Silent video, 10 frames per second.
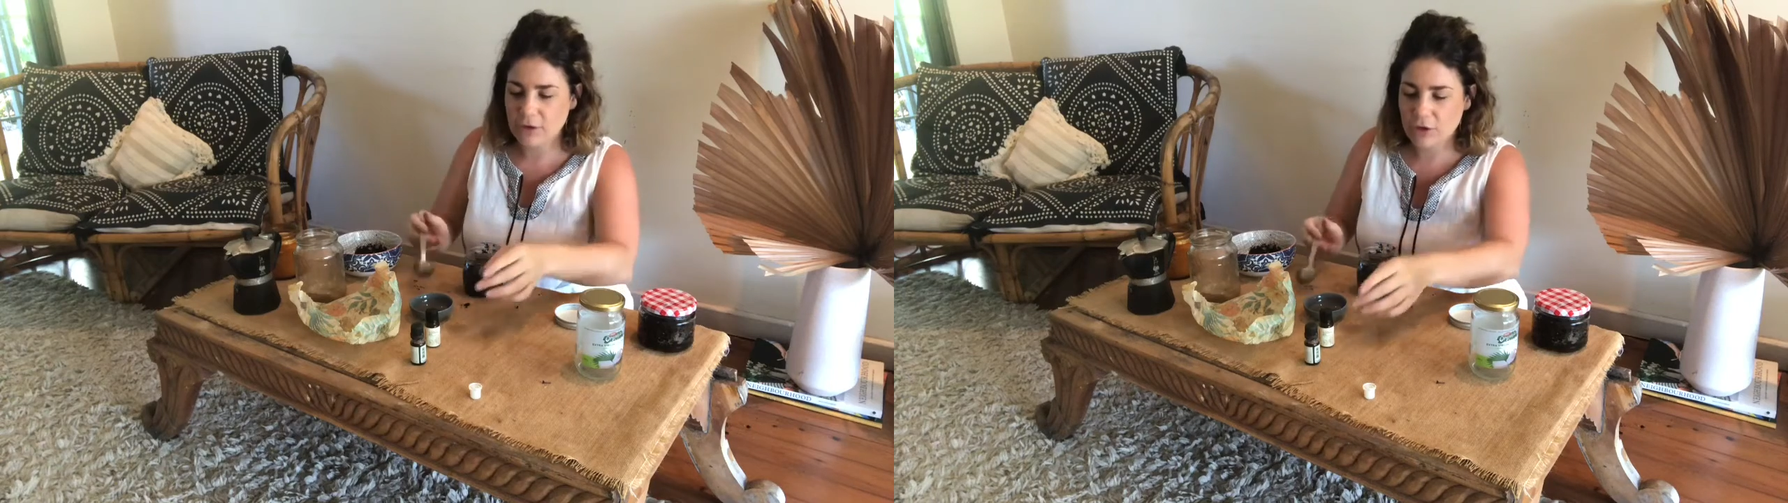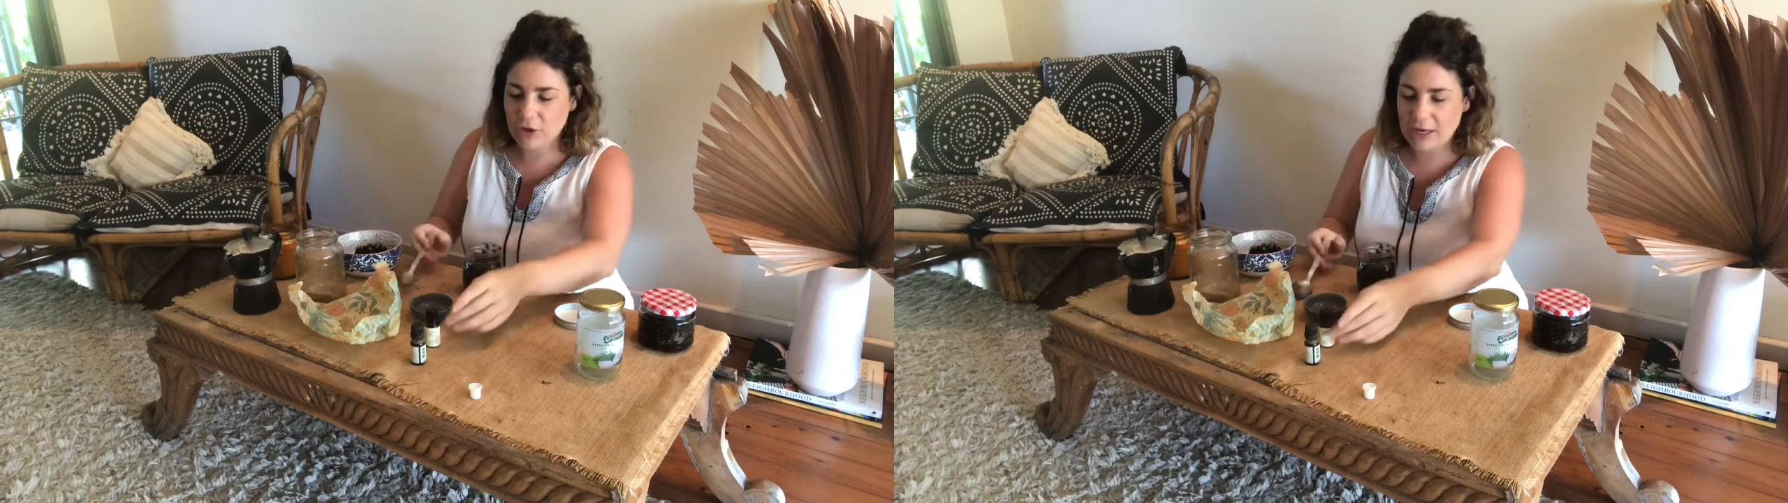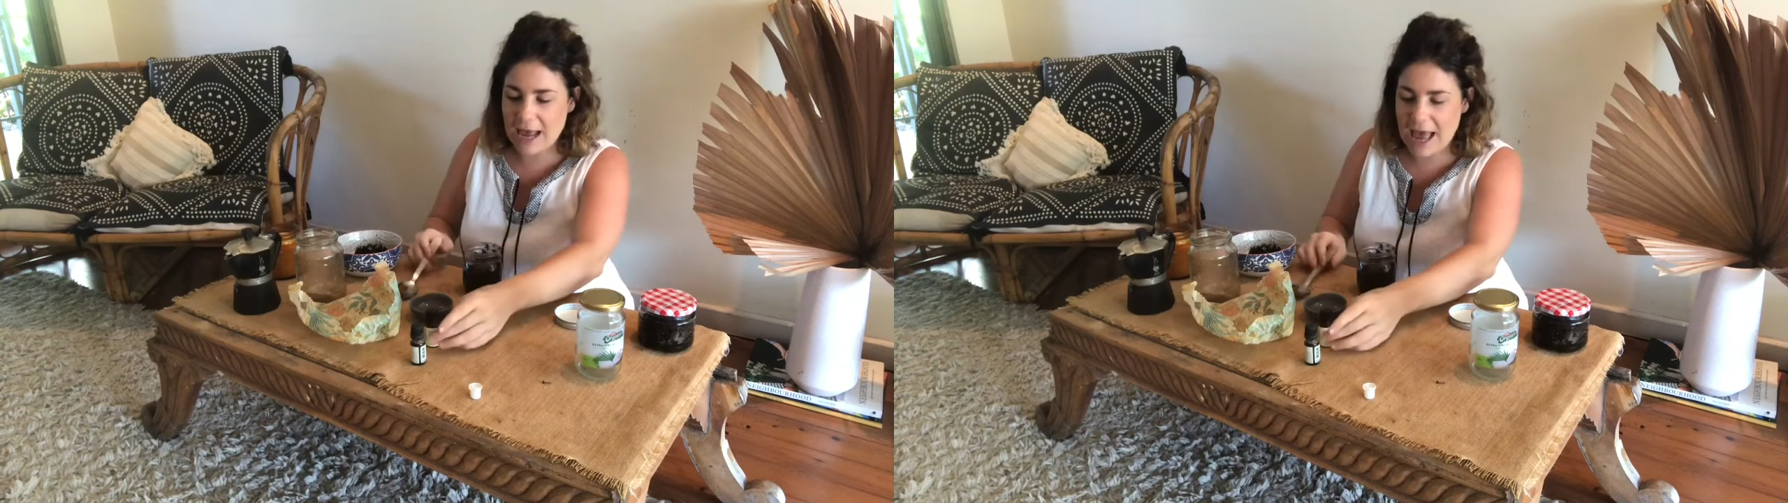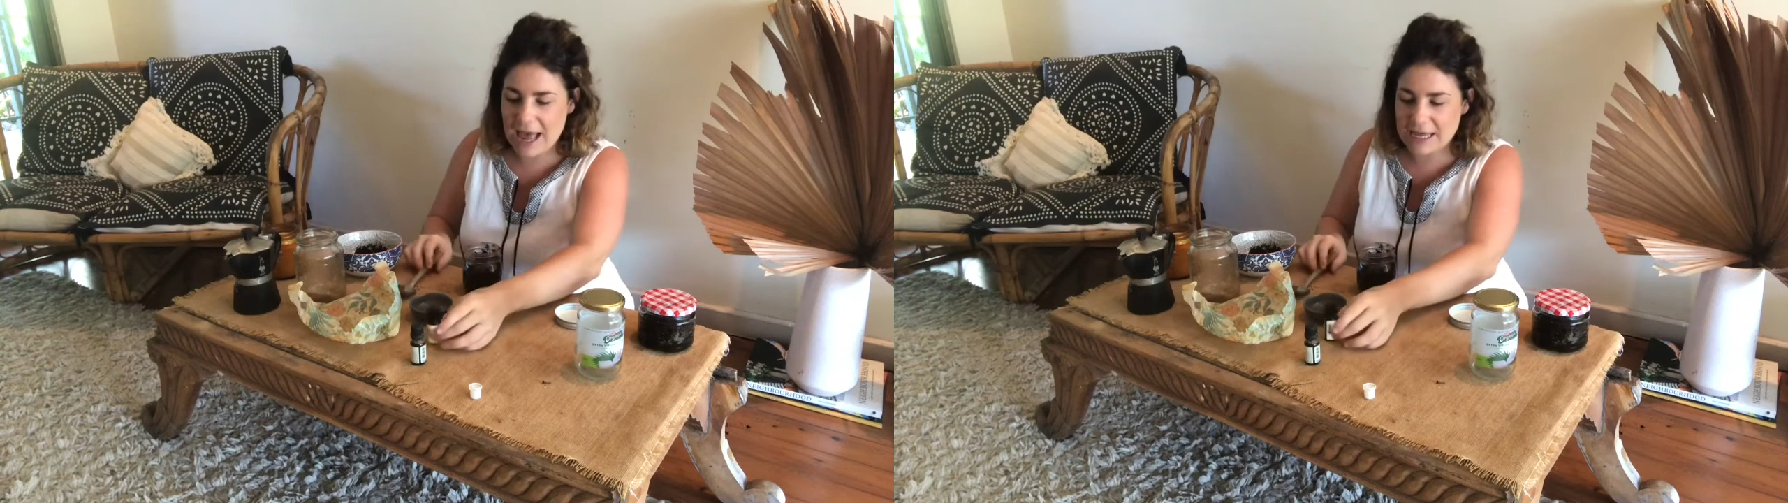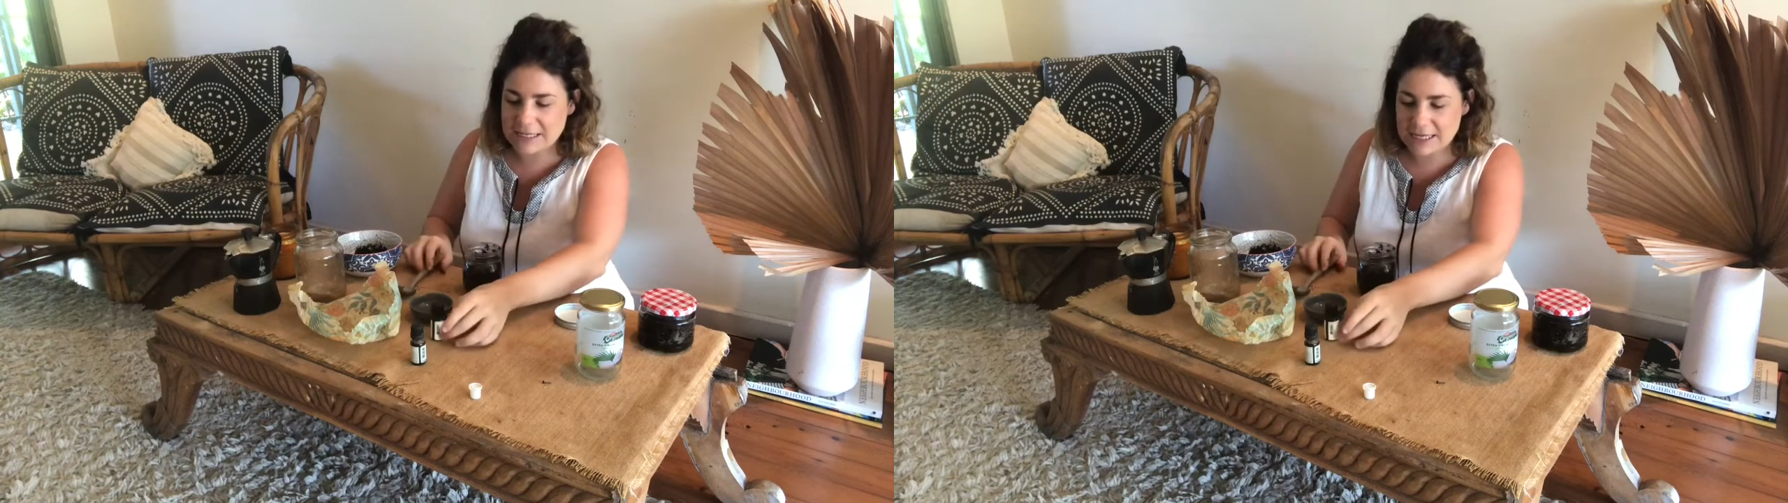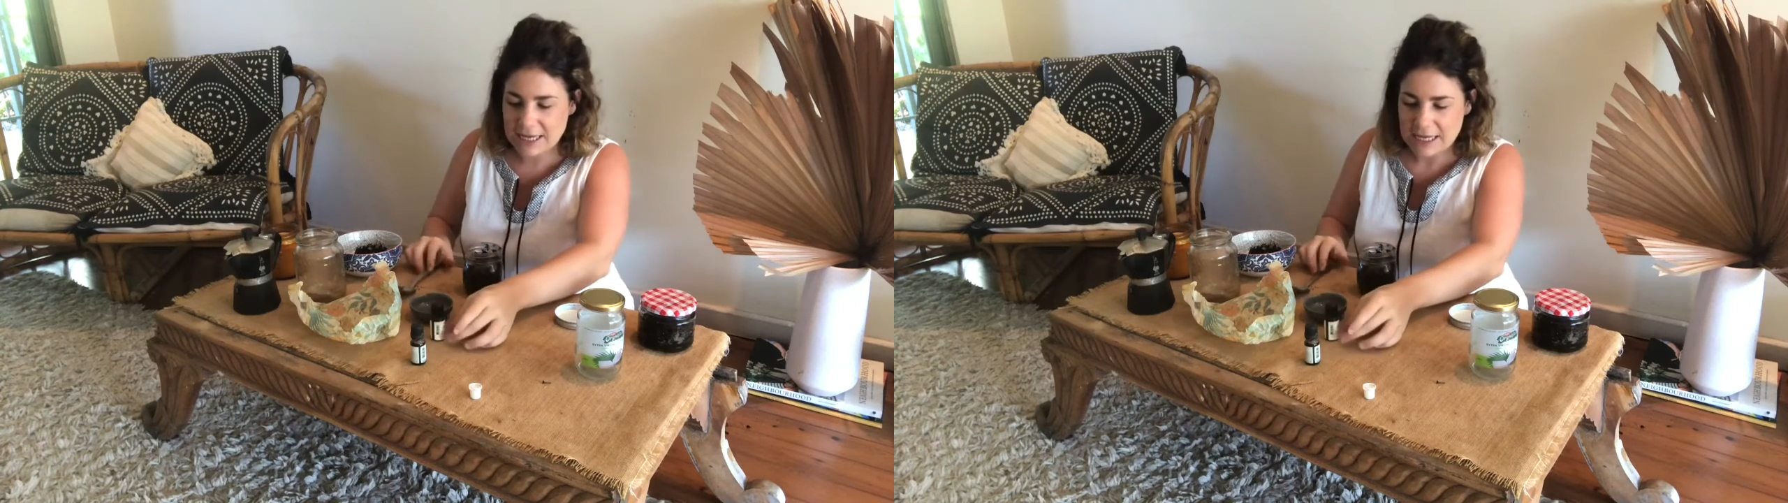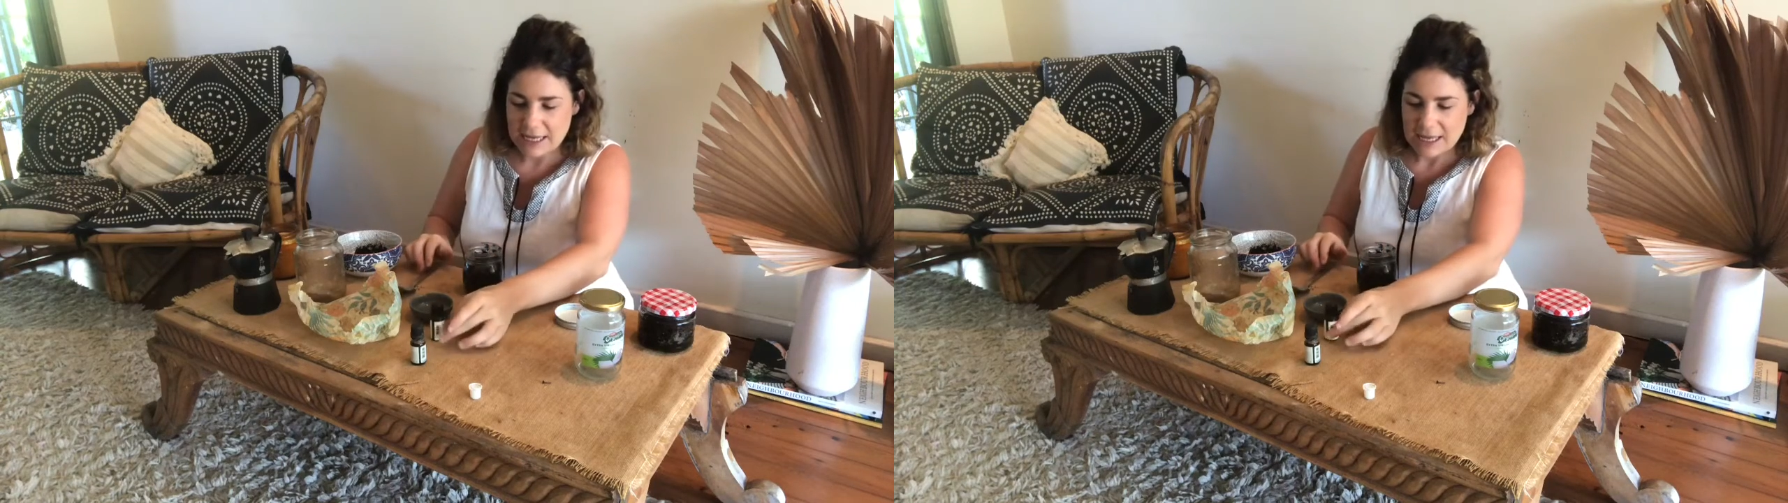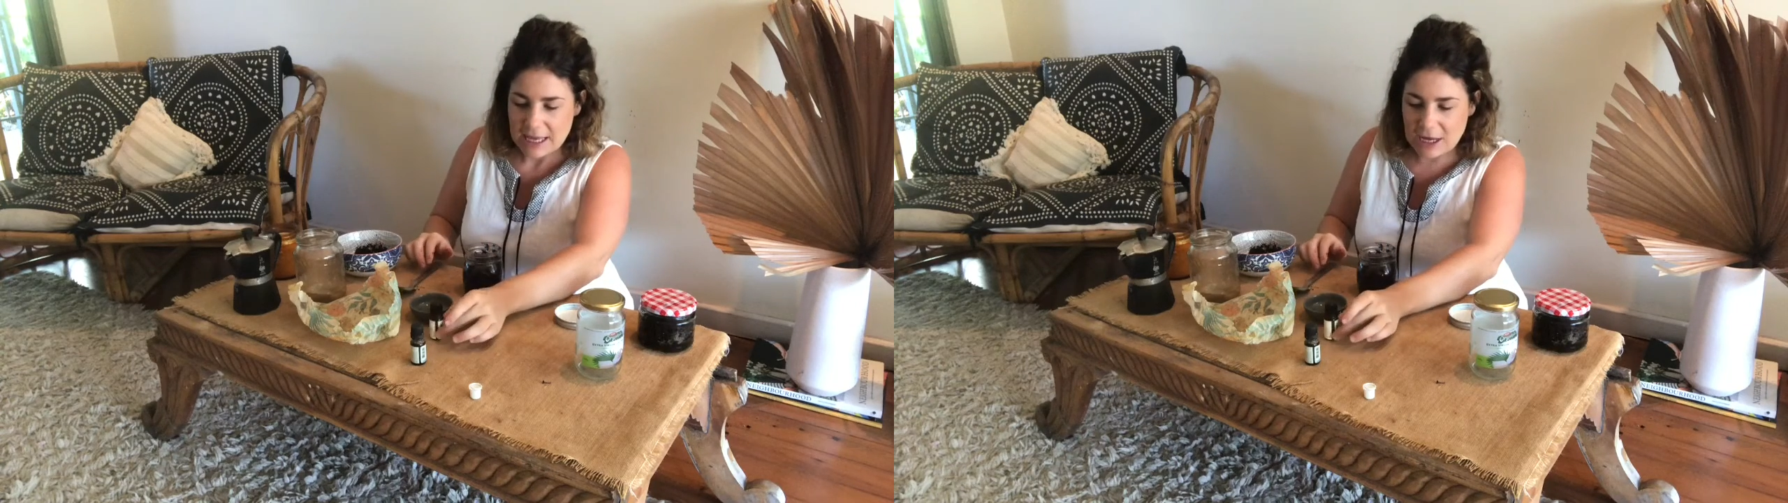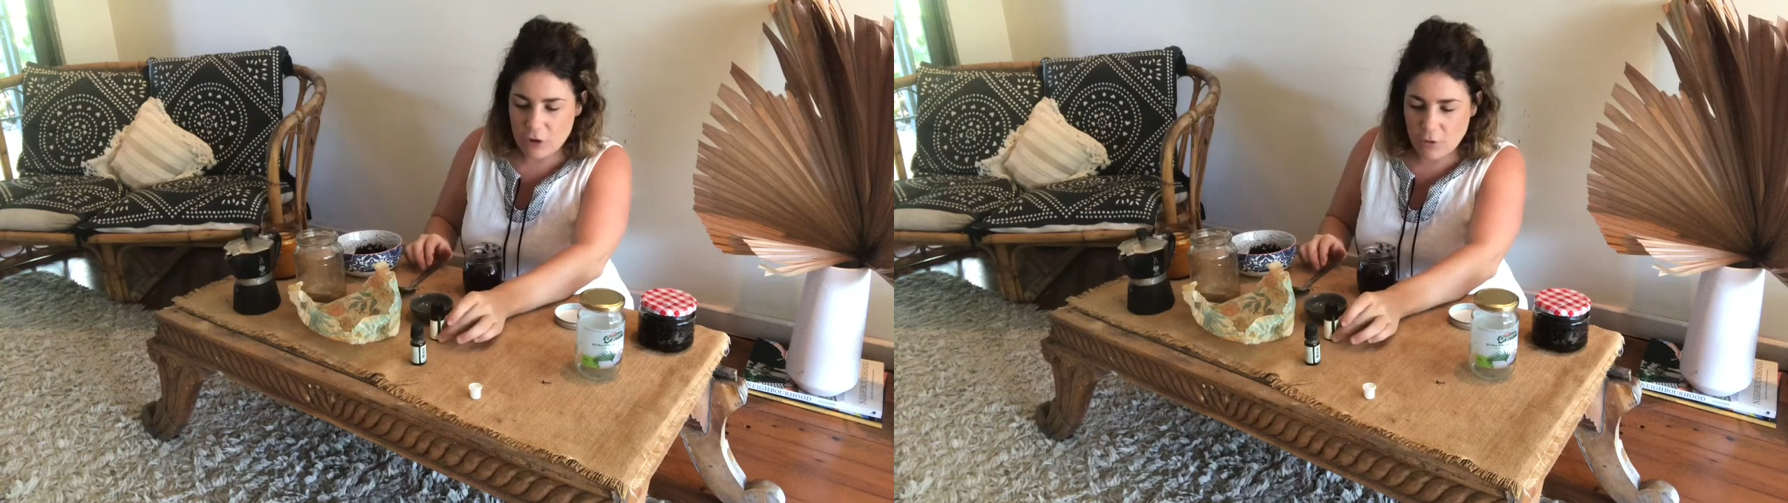you can add an